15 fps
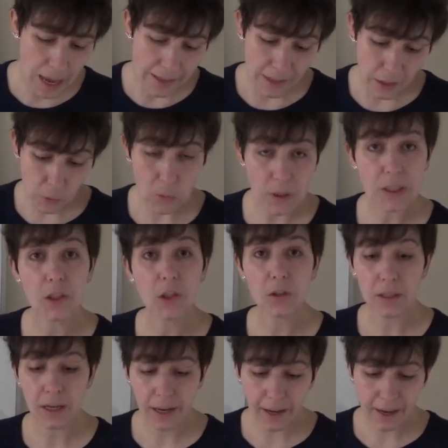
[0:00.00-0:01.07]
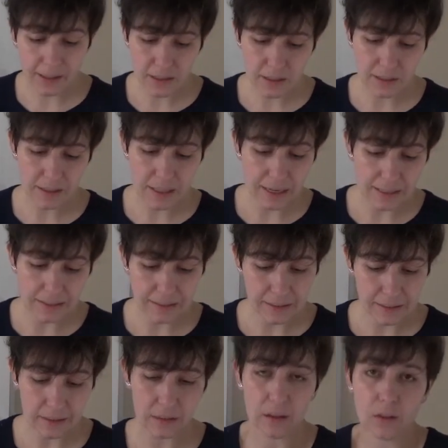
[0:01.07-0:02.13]
The question 8
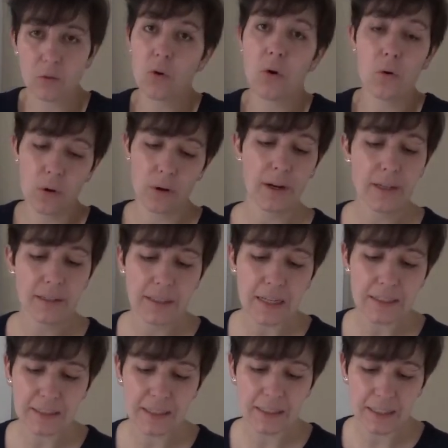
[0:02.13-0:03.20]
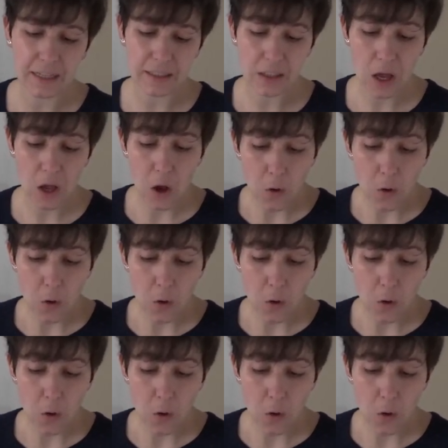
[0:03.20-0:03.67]
is asking us